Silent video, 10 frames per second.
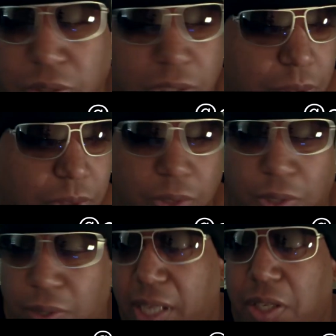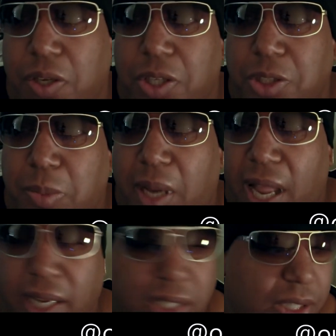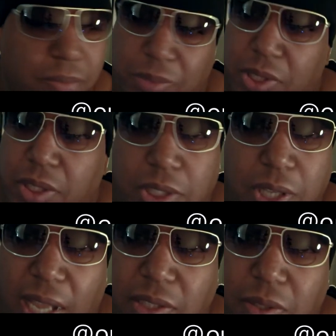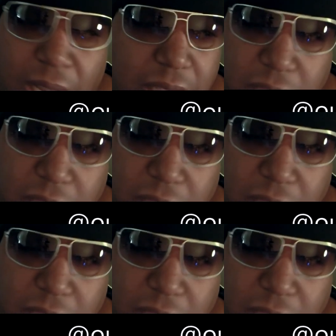so-and-so don't like you because you're black. You guys don't like